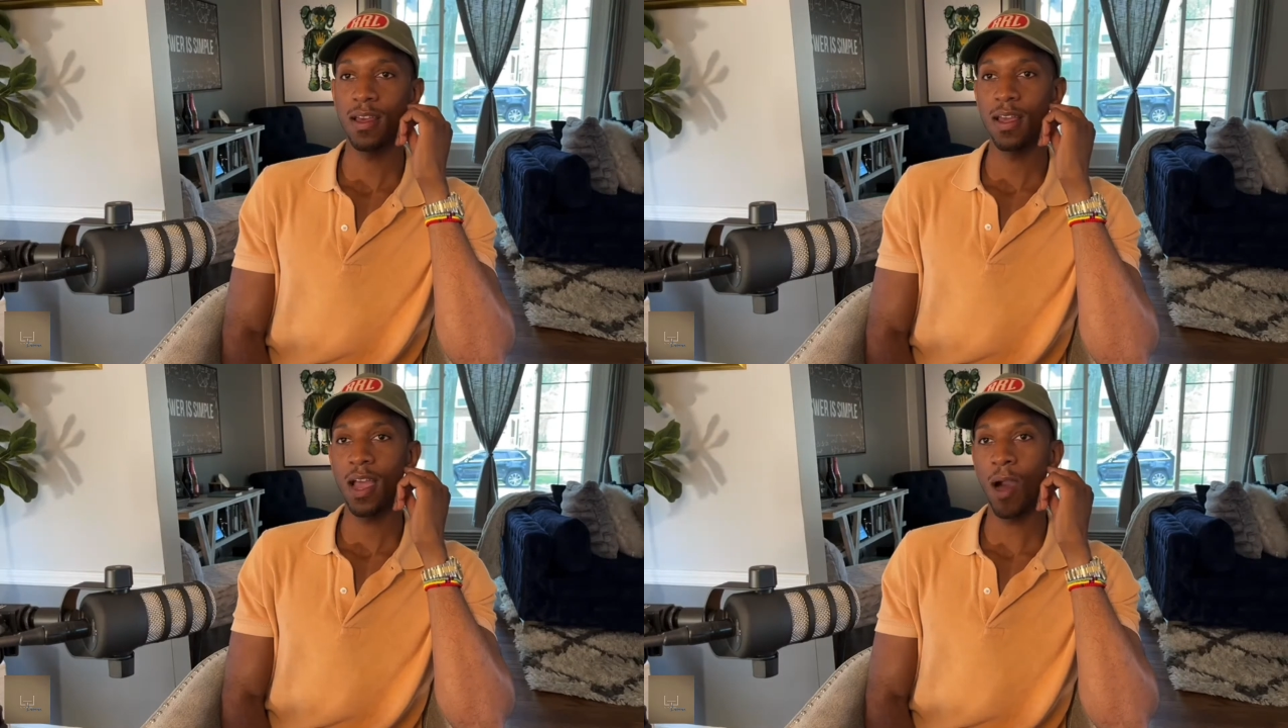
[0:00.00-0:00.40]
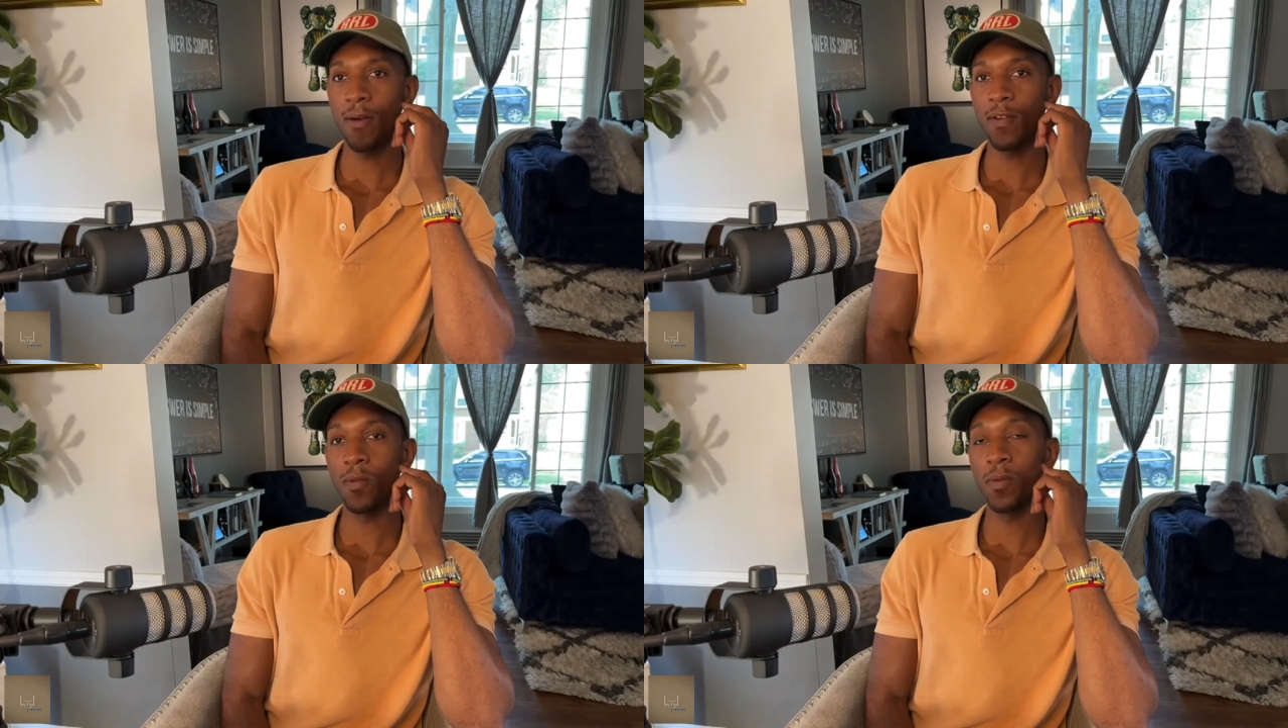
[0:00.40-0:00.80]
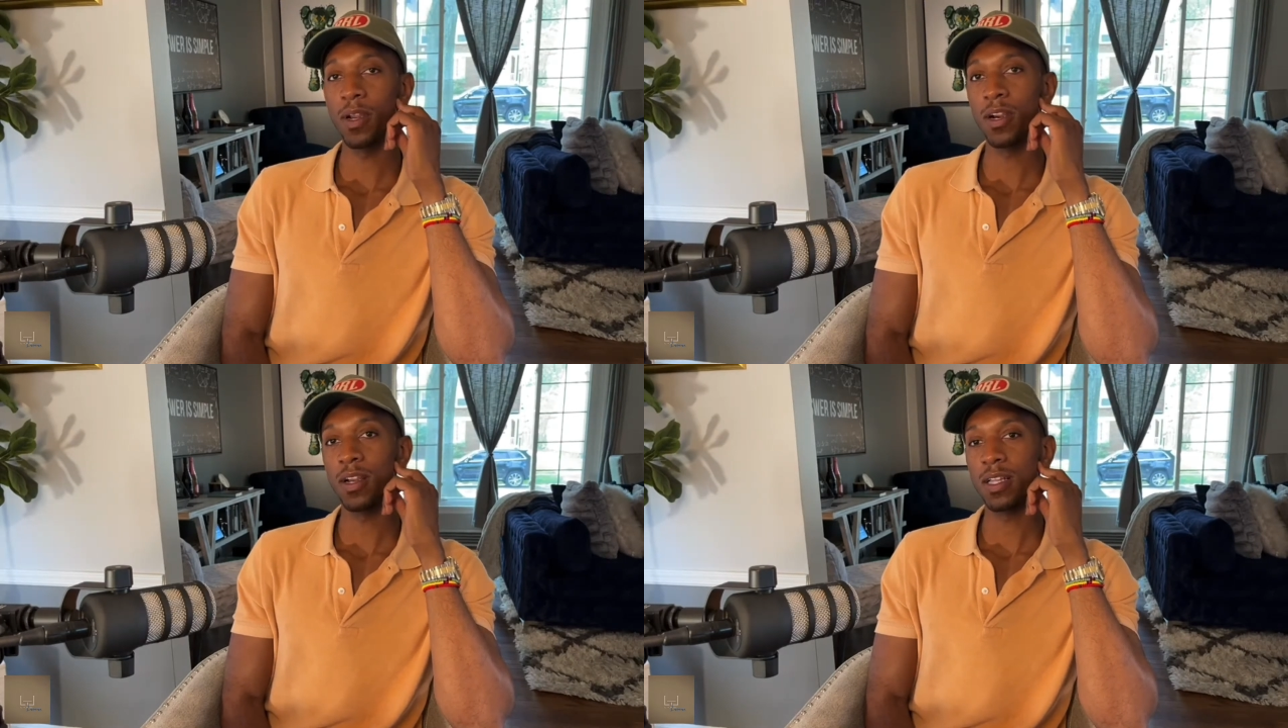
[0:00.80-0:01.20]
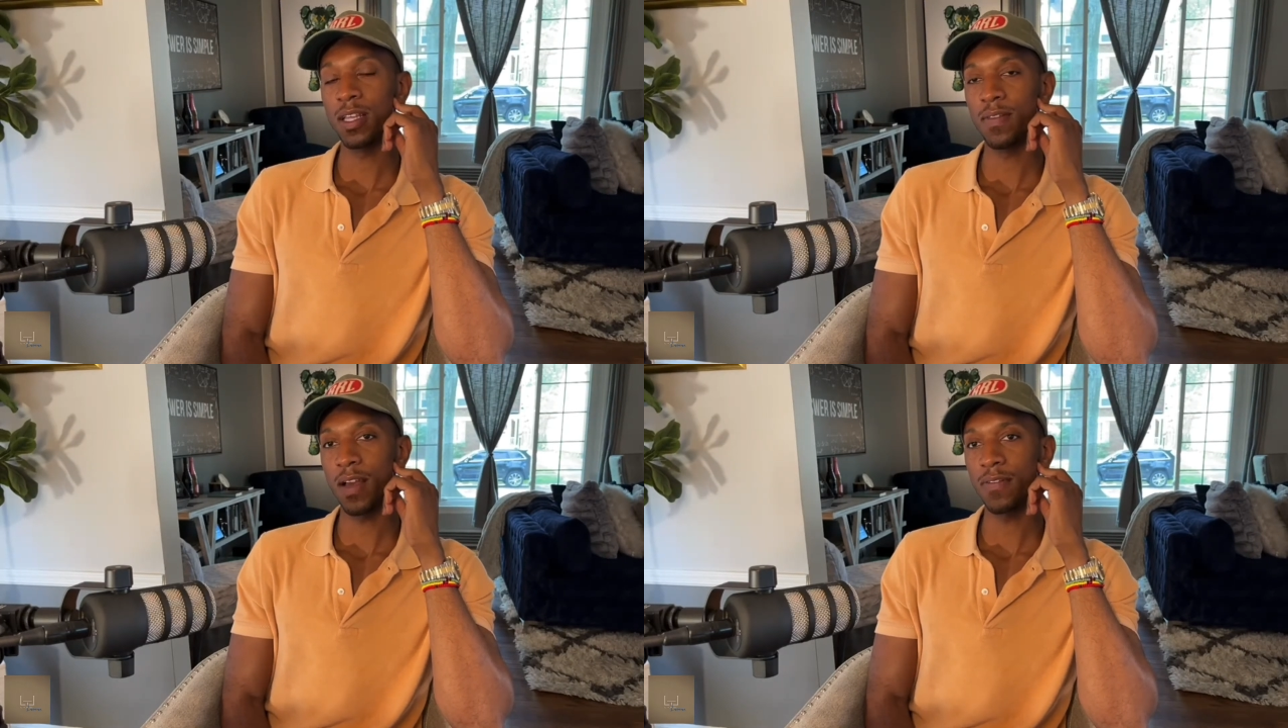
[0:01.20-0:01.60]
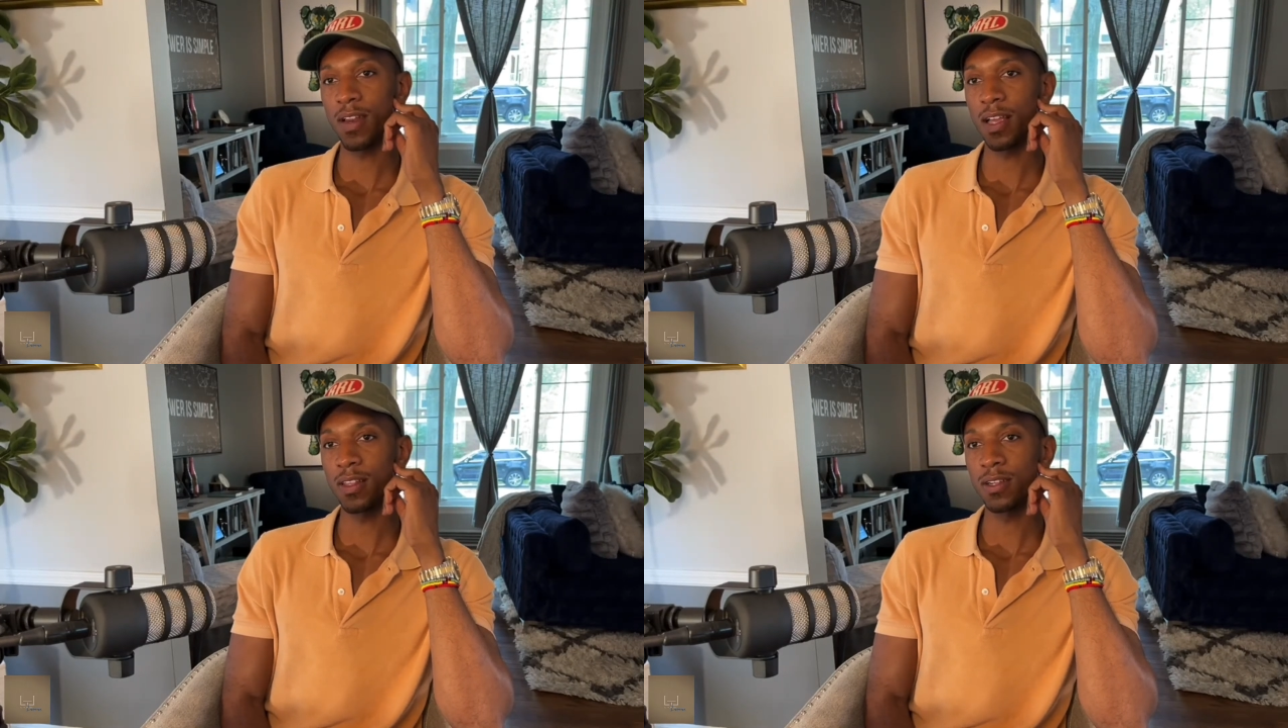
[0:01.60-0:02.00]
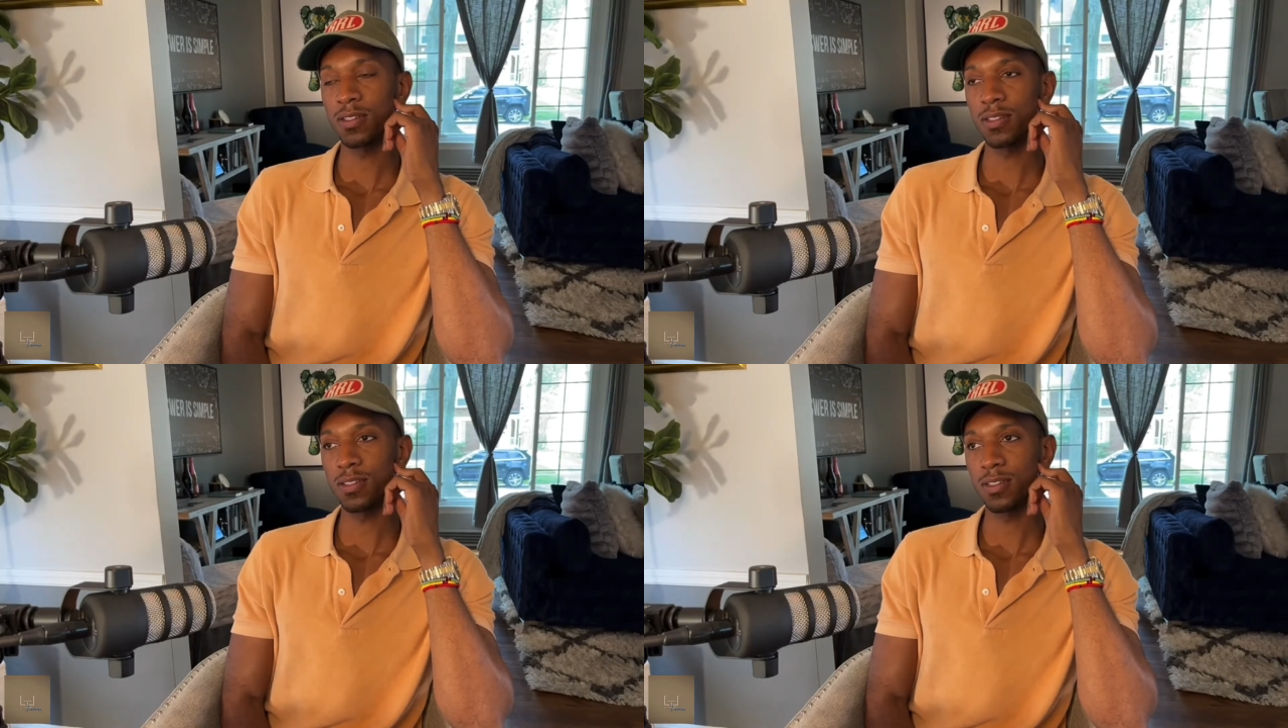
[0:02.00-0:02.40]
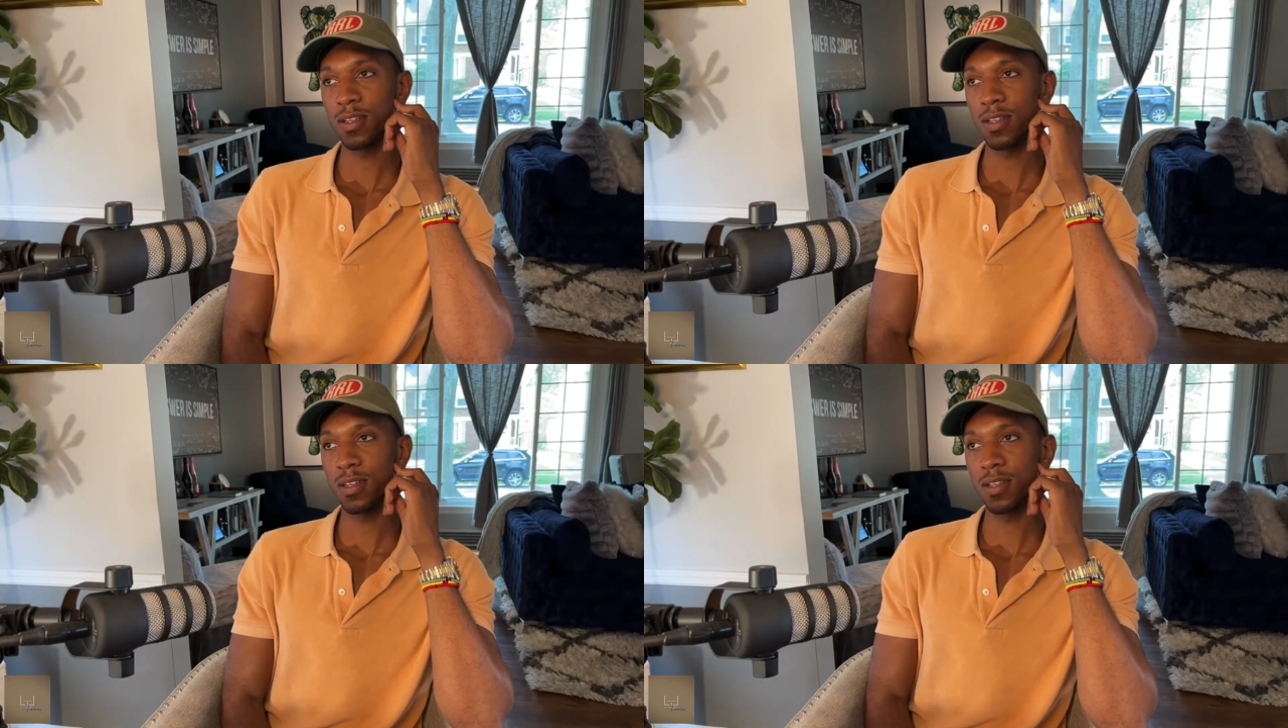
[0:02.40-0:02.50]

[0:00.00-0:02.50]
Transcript: Yep. However, when we're here in Cleveland, I feel like there's